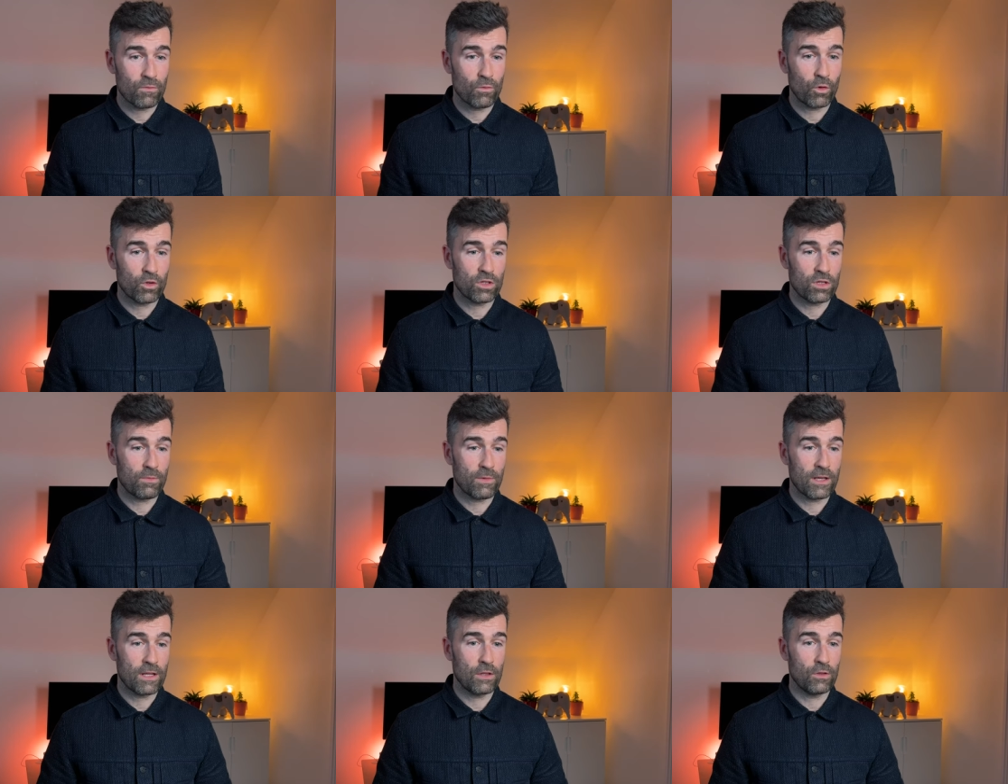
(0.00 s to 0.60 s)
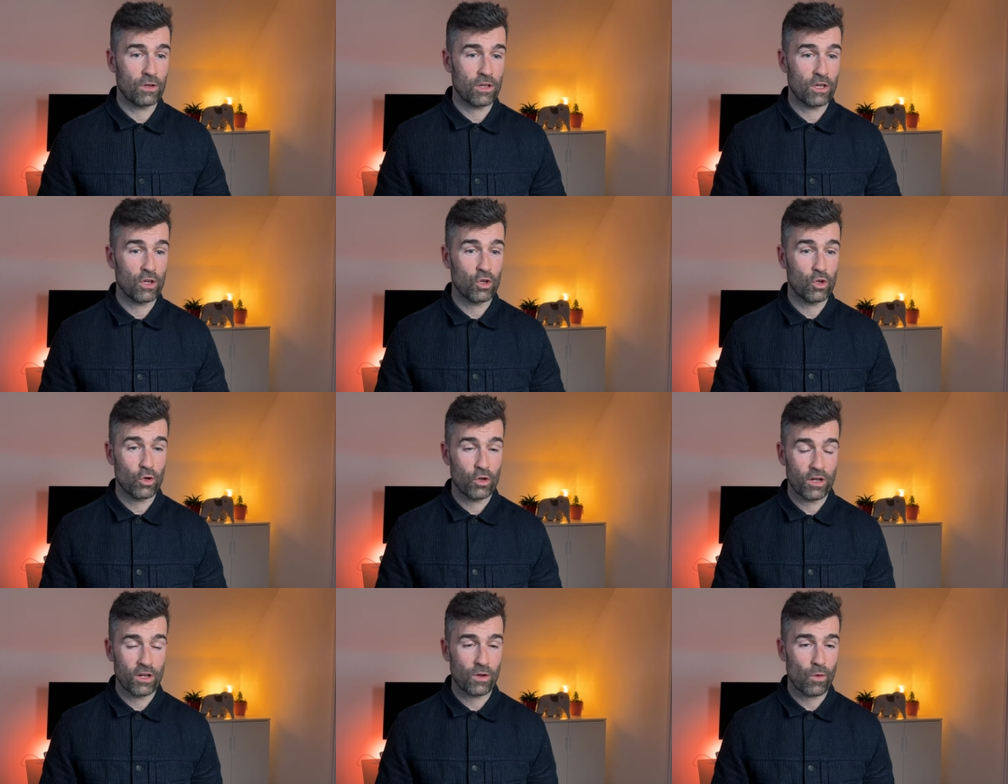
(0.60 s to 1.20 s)
want to be looking
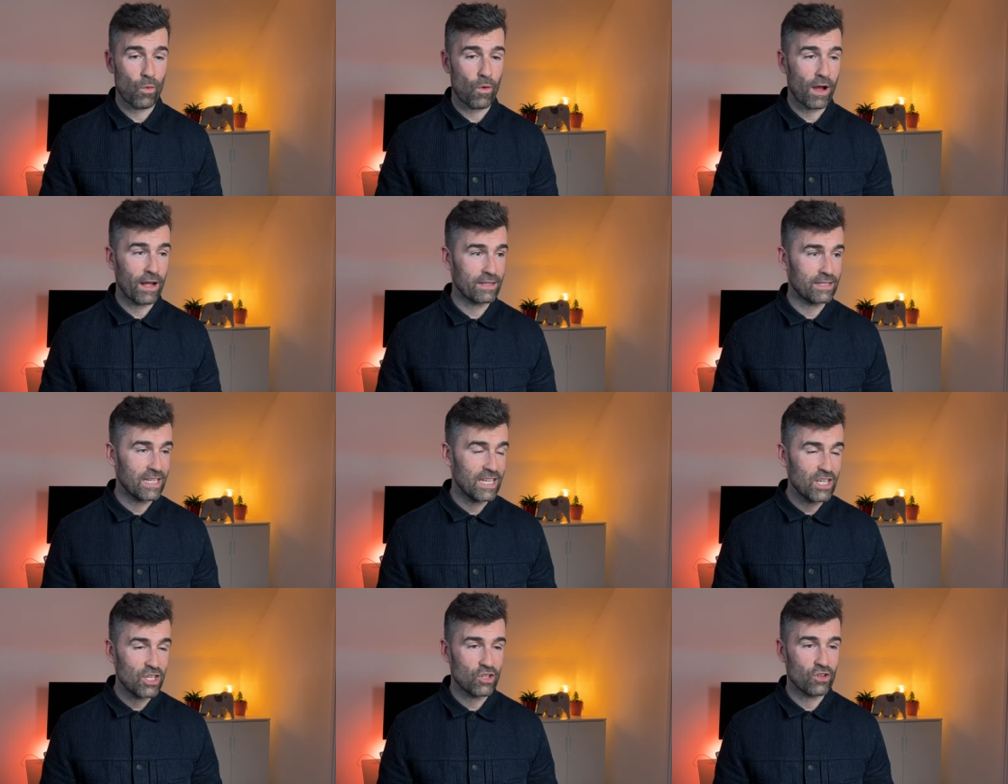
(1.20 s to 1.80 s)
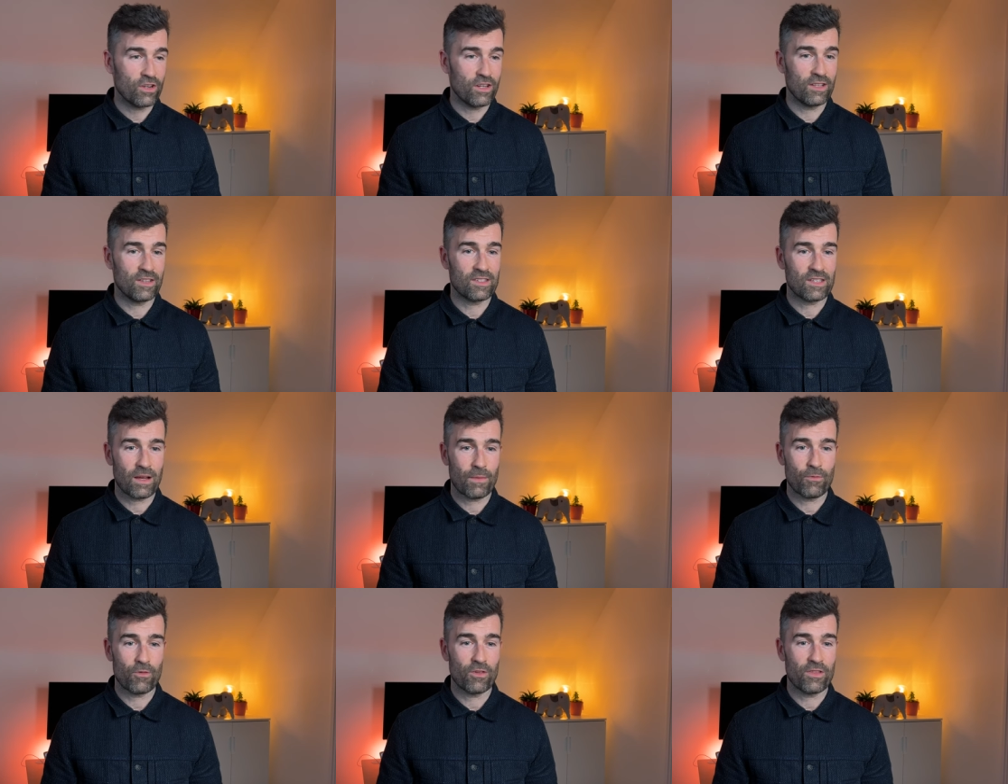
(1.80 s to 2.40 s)
good in a white t-shirt in
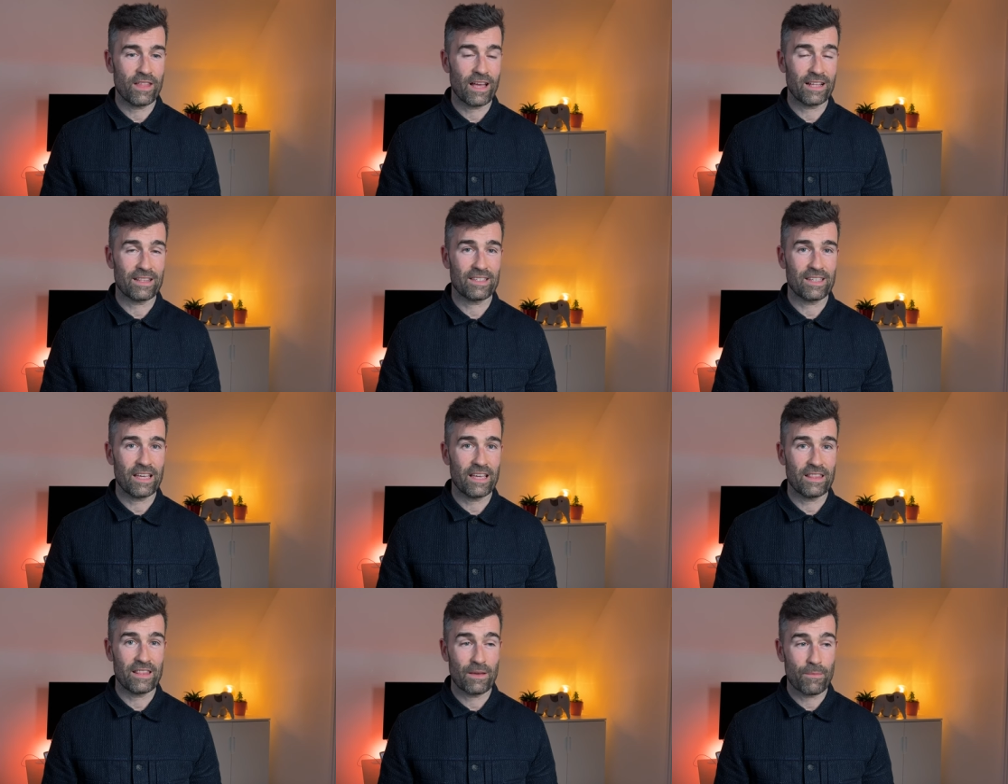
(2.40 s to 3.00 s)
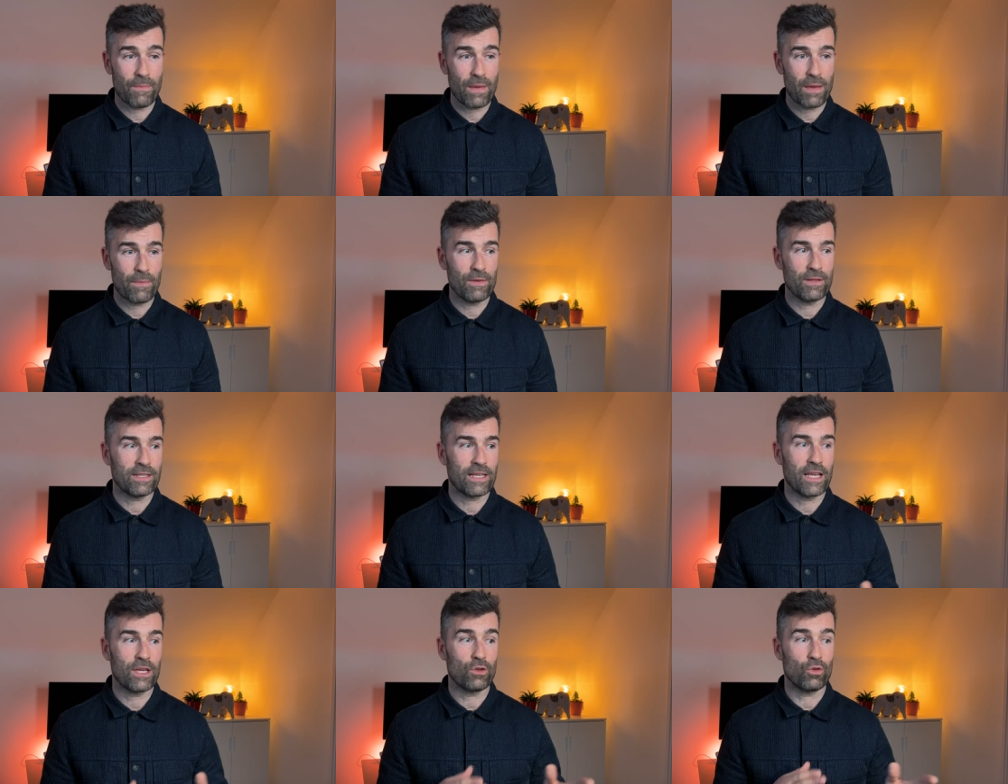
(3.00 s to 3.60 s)
summer, and that's it, then maybe
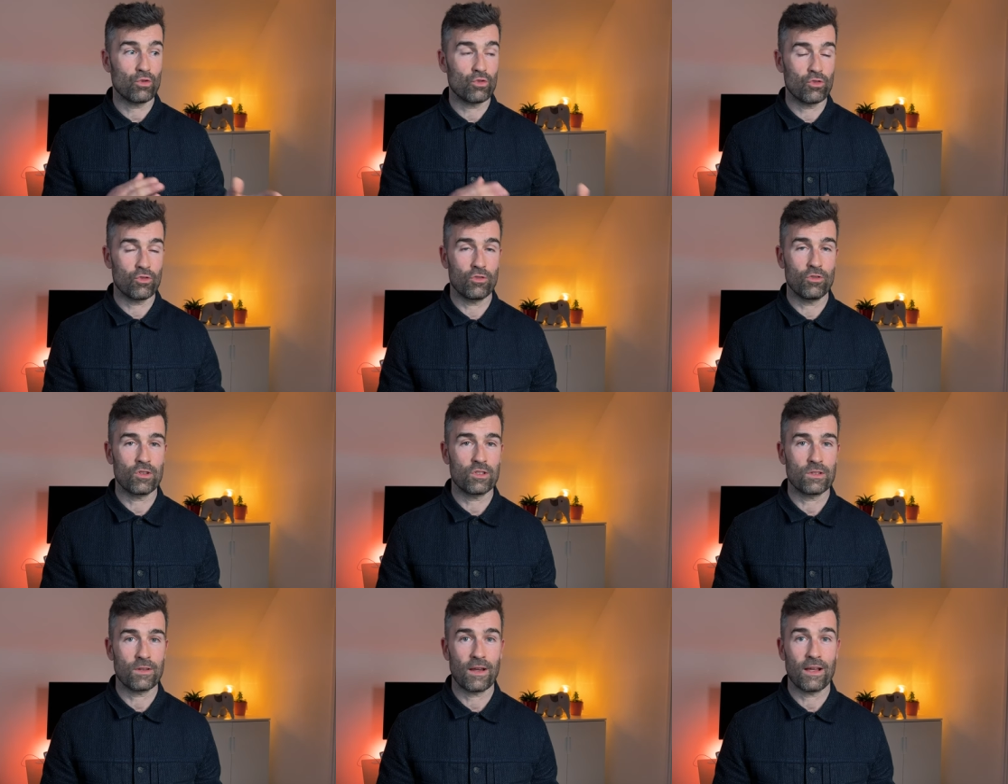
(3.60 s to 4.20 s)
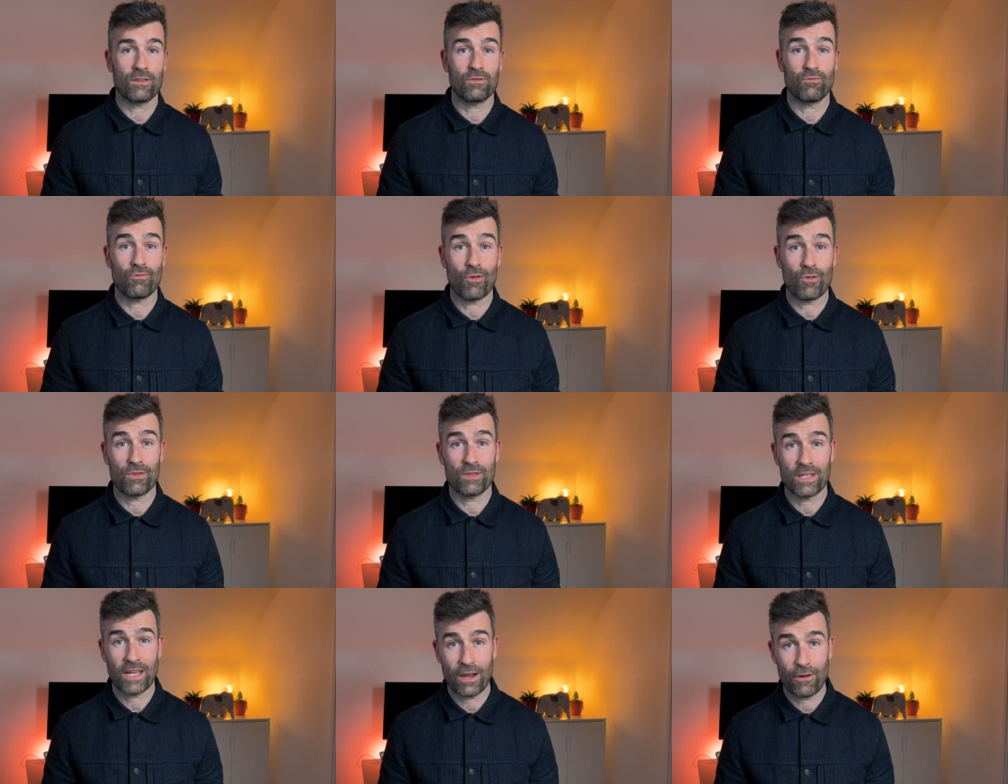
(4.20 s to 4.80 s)
take your true to size
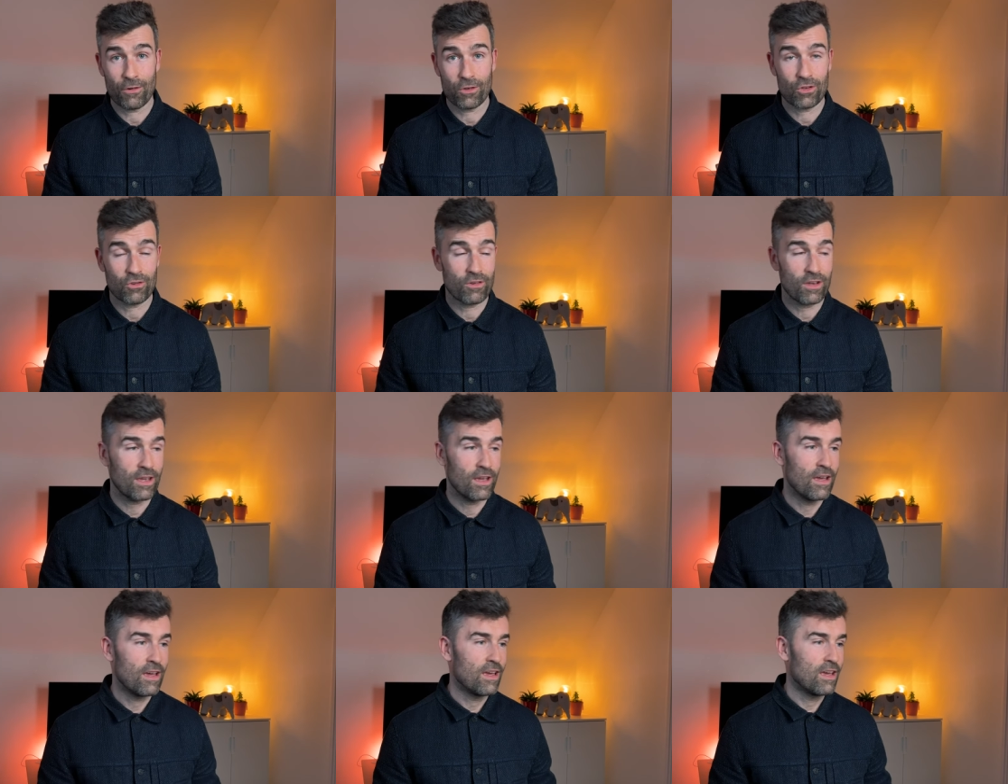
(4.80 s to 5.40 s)
Rogue Territory.